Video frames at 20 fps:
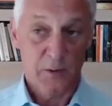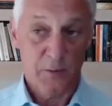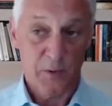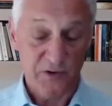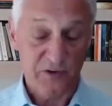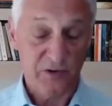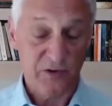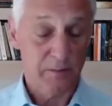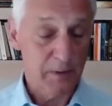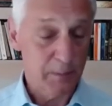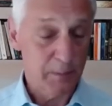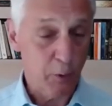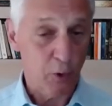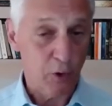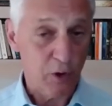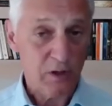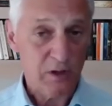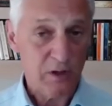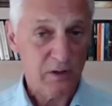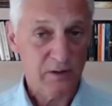reasonably
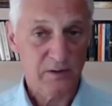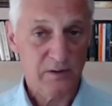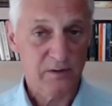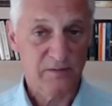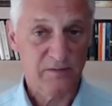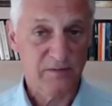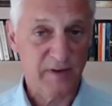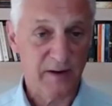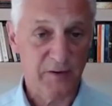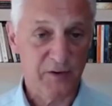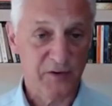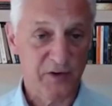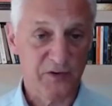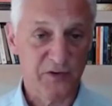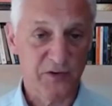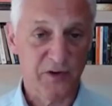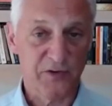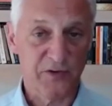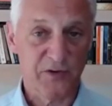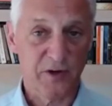poor five or
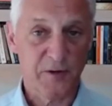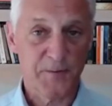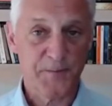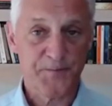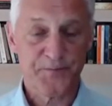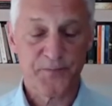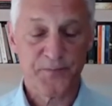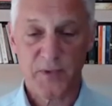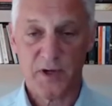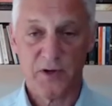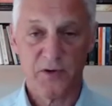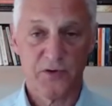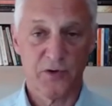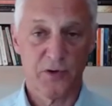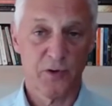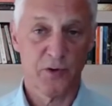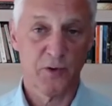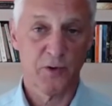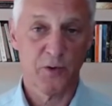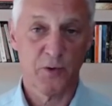six years ago
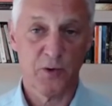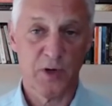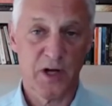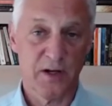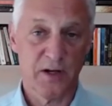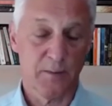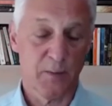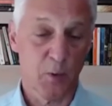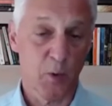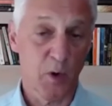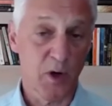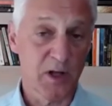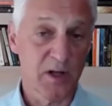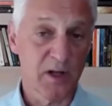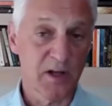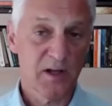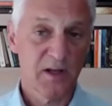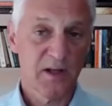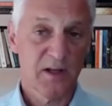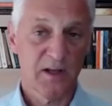to uh, number
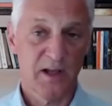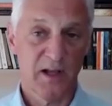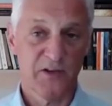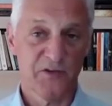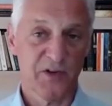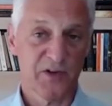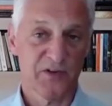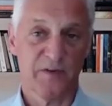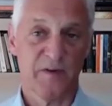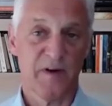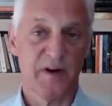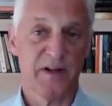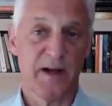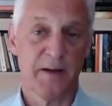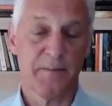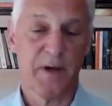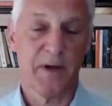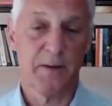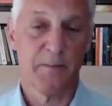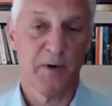one in six of our
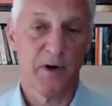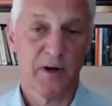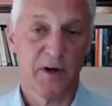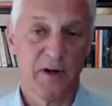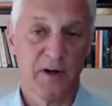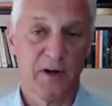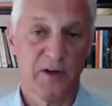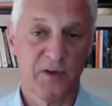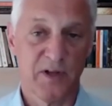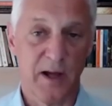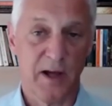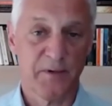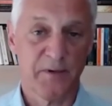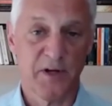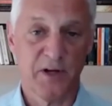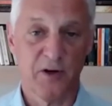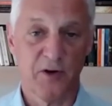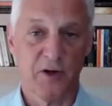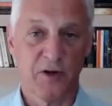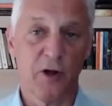top nine markets and top
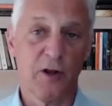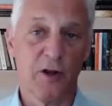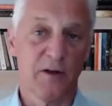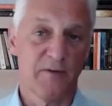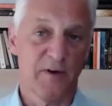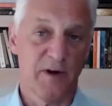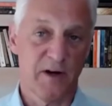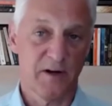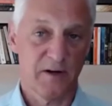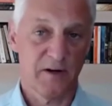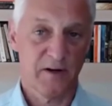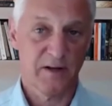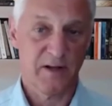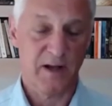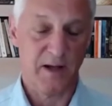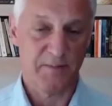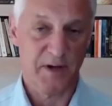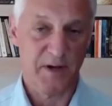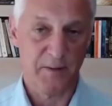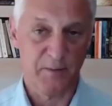tier in all of our
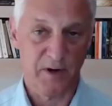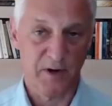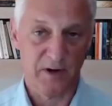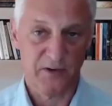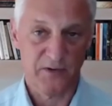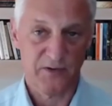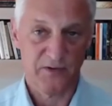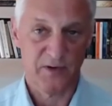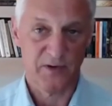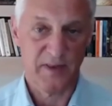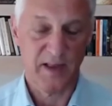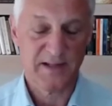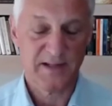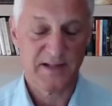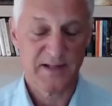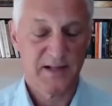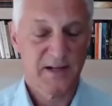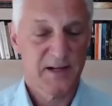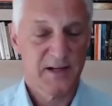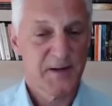top nine markets. And
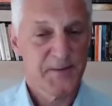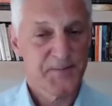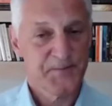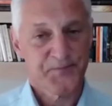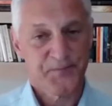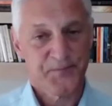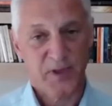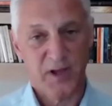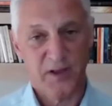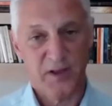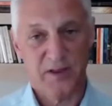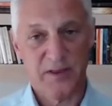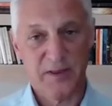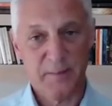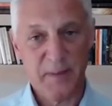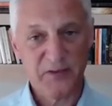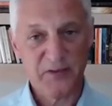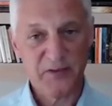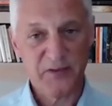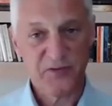that's you know, the, the
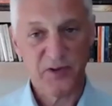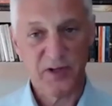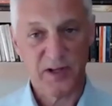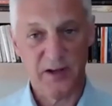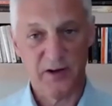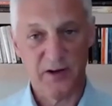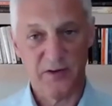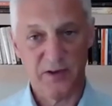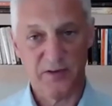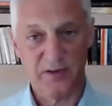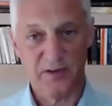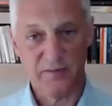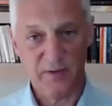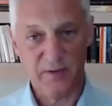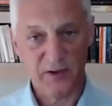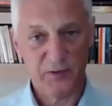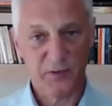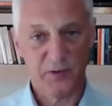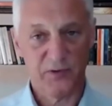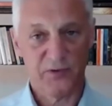best indicator that the
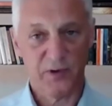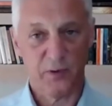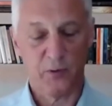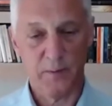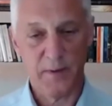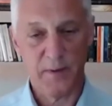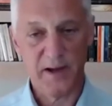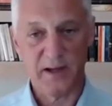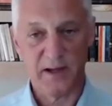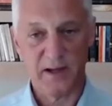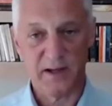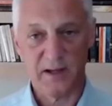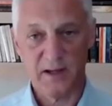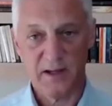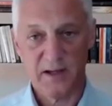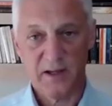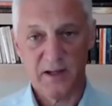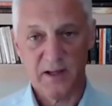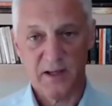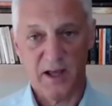investments that we're making
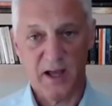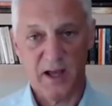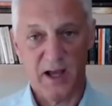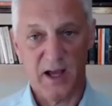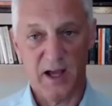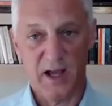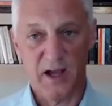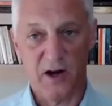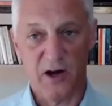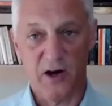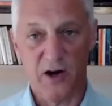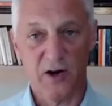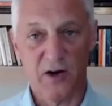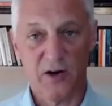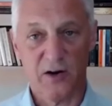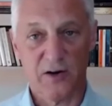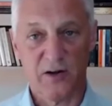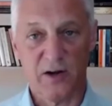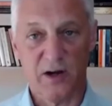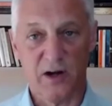uh,
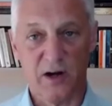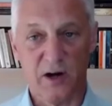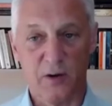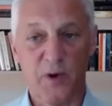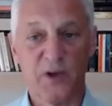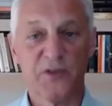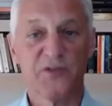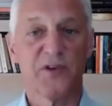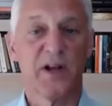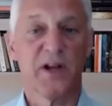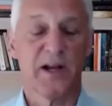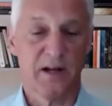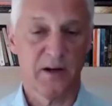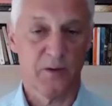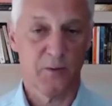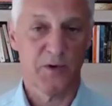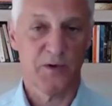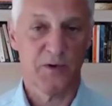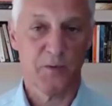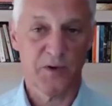are uh, are
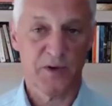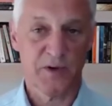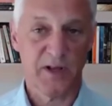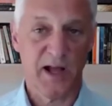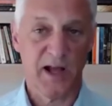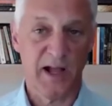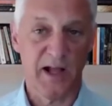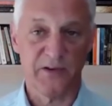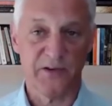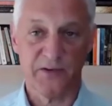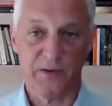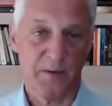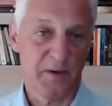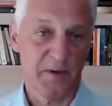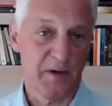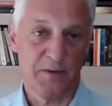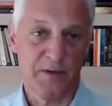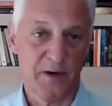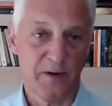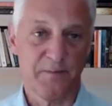resonating with with clients. You
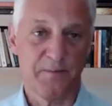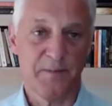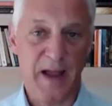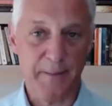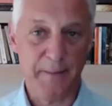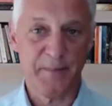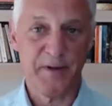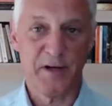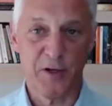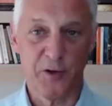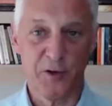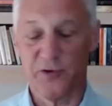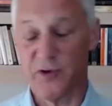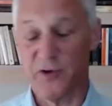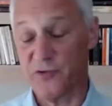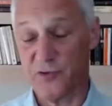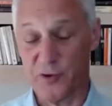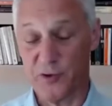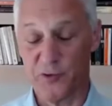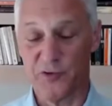they're, they're happy to use
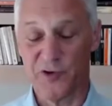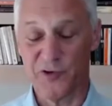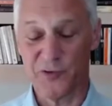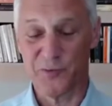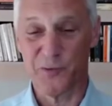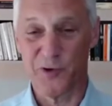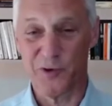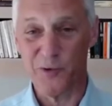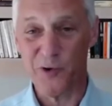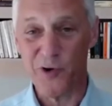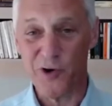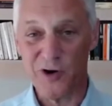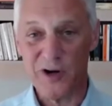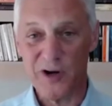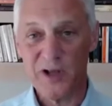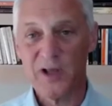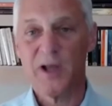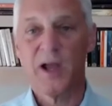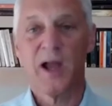us. They're using us more and more.